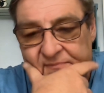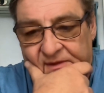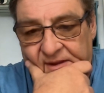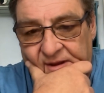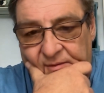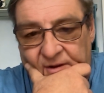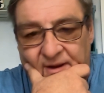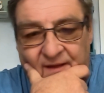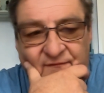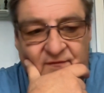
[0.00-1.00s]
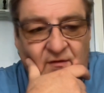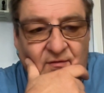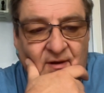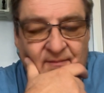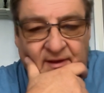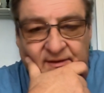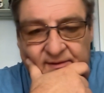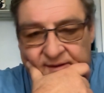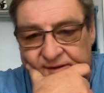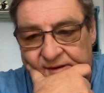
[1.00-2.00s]
when I left school, I
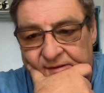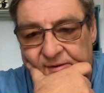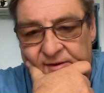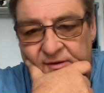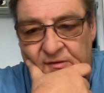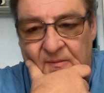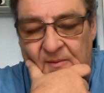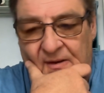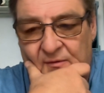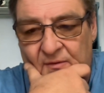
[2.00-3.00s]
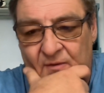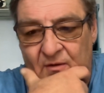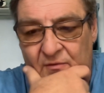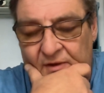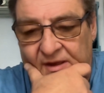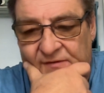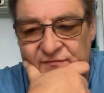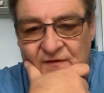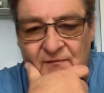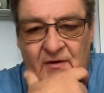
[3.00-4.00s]
mean, you know, I knew what all the
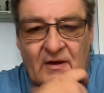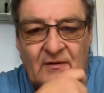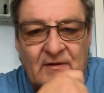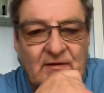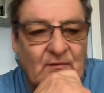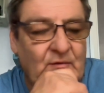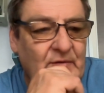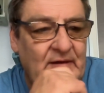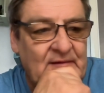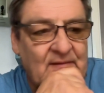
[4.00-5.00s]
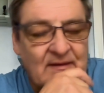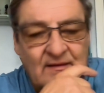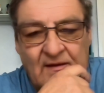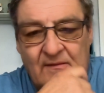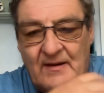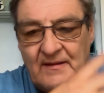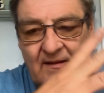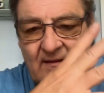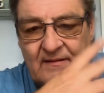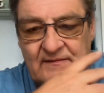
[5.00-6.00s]
countries were. I knew all,
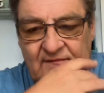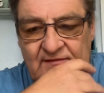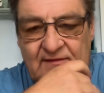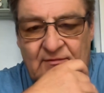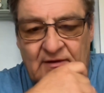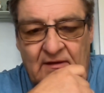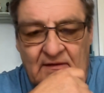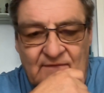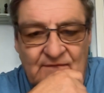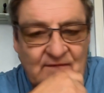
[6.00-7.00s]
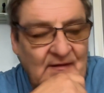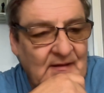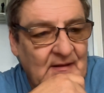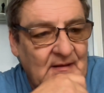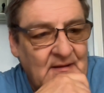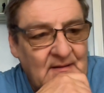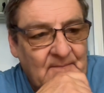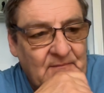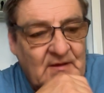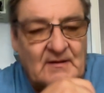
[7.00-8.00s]
just general life.
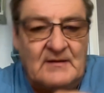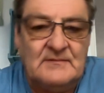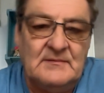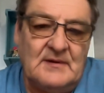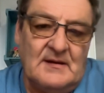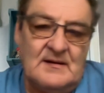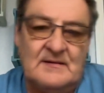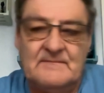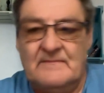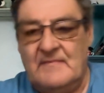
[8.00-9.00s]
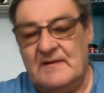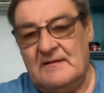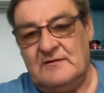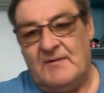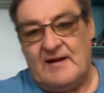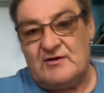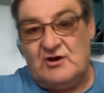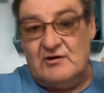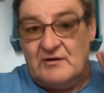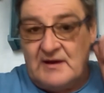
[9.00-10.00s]
You know, I knew how to
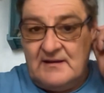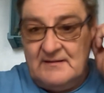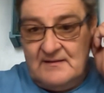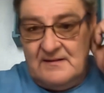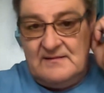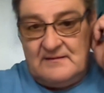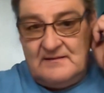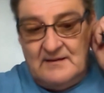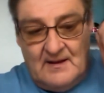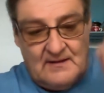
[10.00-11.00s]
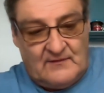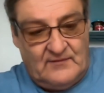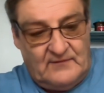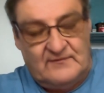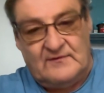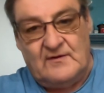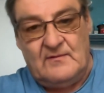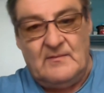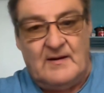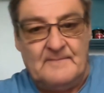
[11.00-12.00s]
cook because we used to
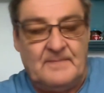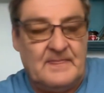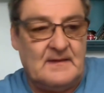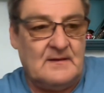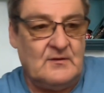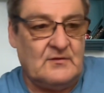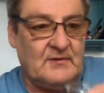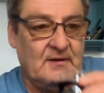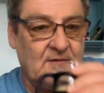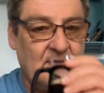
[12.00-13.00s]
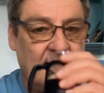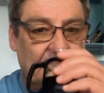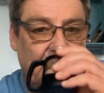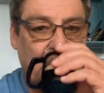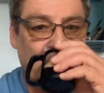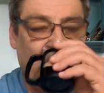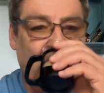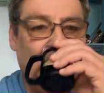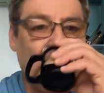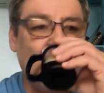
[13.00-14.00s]
do cookery and all that. But